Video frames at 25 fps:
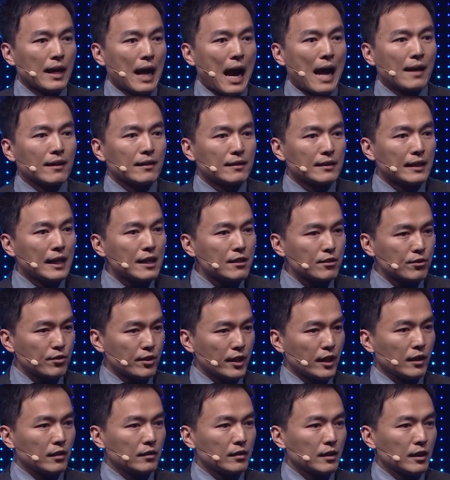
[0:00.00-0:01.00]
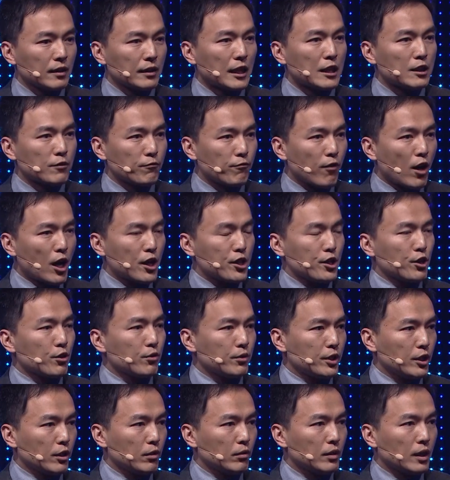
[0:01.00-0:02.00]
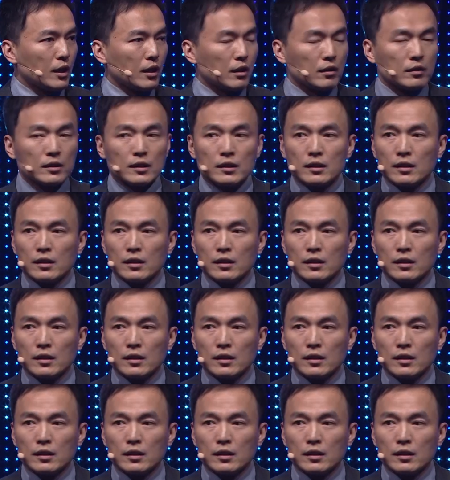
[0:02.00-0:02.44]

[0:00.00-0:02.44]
And they think this virtual tutor,